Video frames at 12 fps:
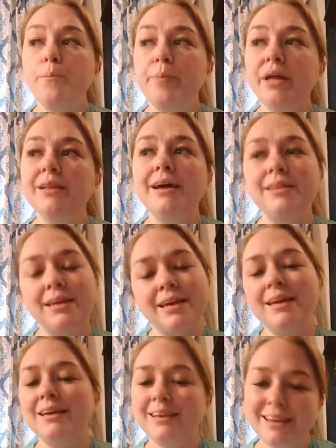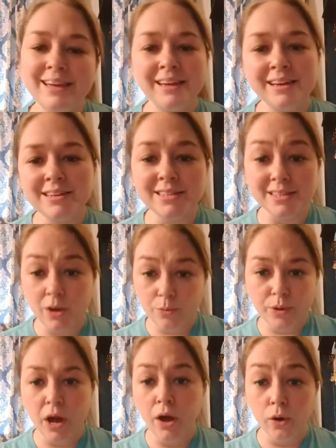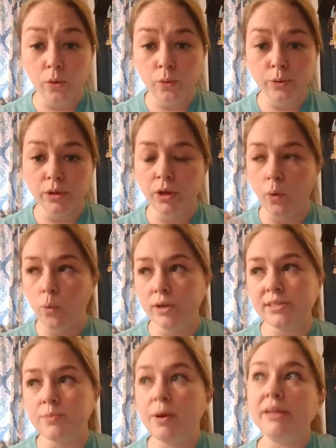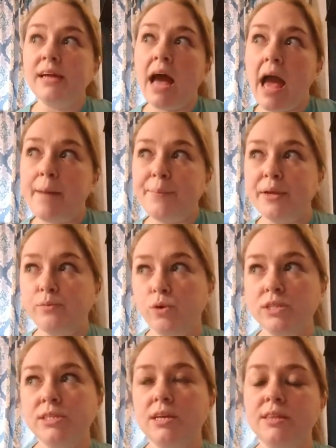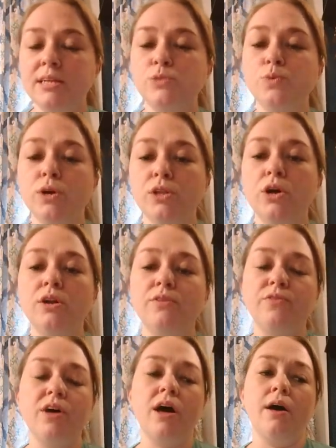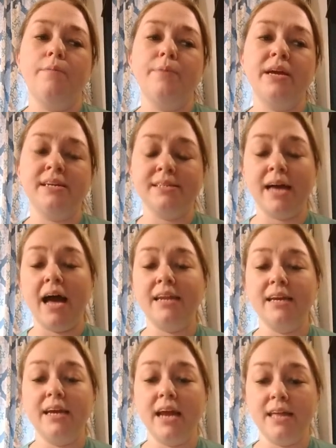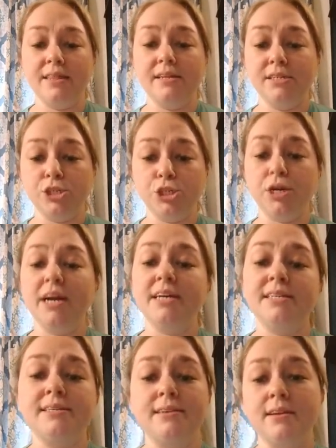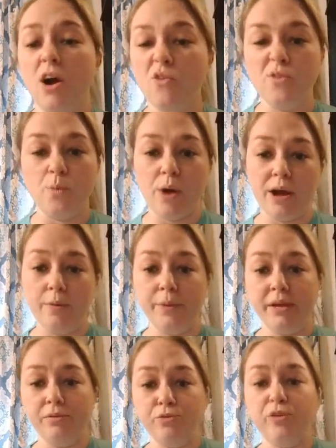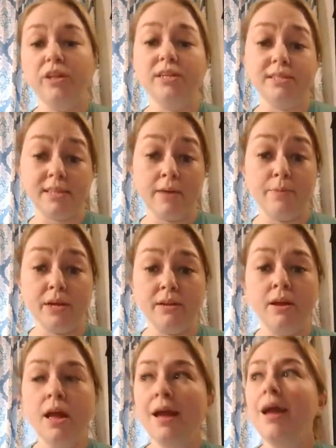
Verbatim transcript: But like the kids don't know, you know, what's about to happen, what's it, and that's where a lot of um, anxiety and the distress and overwhelming feelings come in.